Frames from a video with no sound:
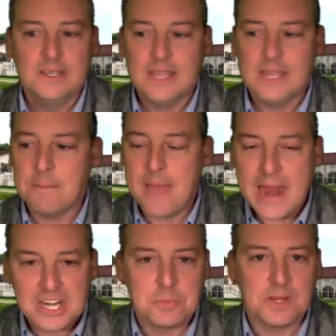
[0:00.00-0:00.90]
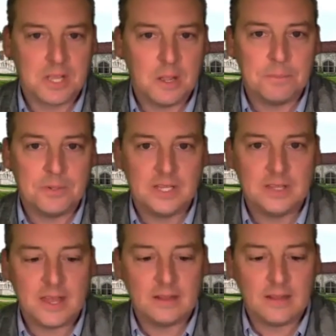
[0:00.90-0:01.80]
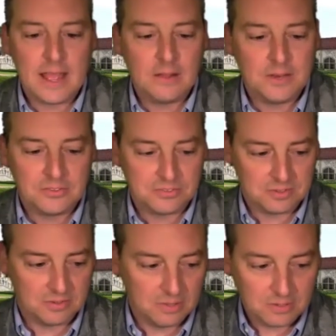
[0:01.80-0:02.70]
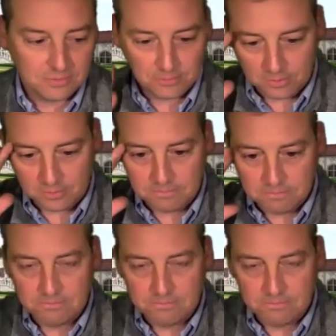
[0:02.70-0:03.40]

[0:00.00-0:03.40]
and a management company that allowed us to look for,